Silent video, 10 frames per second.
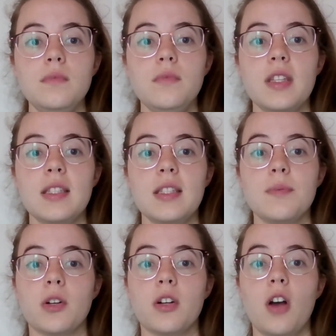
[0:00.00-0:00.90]
This is
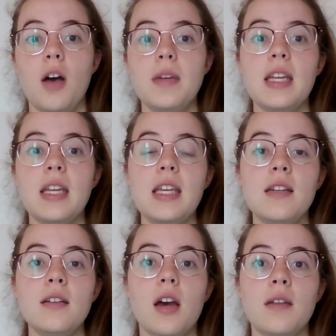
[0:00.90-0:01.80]
more common
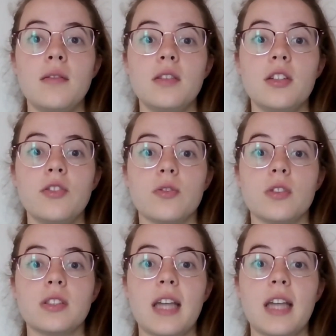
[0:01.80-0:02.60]
in uncontrolled